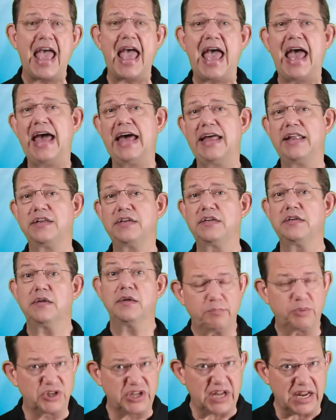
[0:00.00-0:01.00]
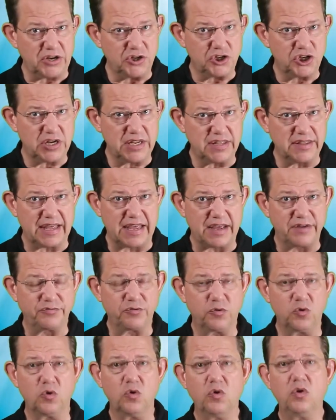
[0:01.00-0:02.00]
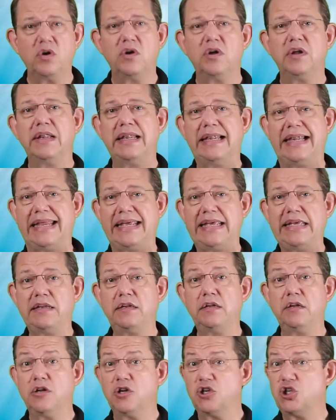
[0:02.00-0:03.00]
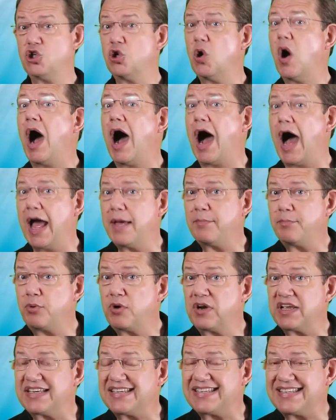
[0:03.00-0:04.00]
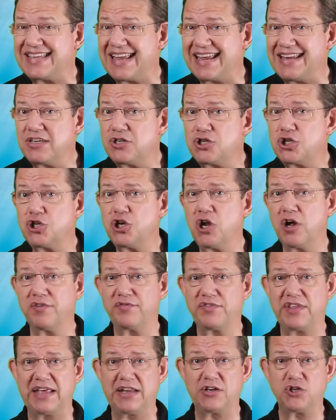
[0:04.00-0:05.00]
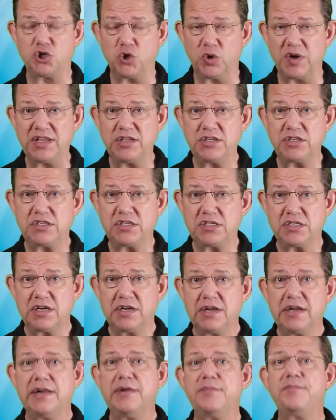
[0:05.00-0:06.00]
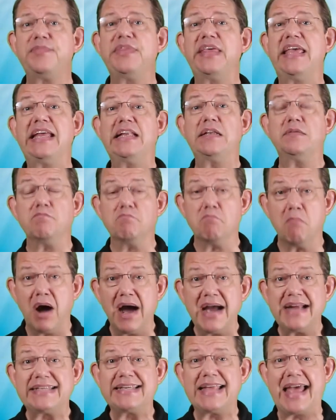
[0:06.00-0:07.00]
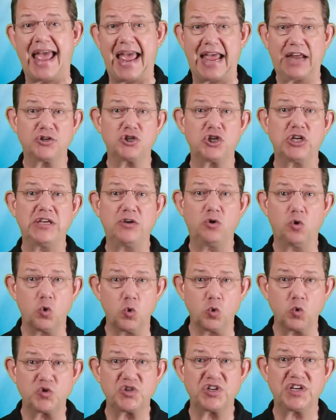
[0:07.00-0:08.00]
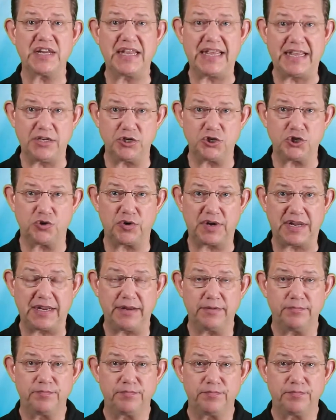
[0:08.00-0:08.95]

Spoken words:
and potentially therefore lead to hyperextension of their joints, it might actually cause an injury.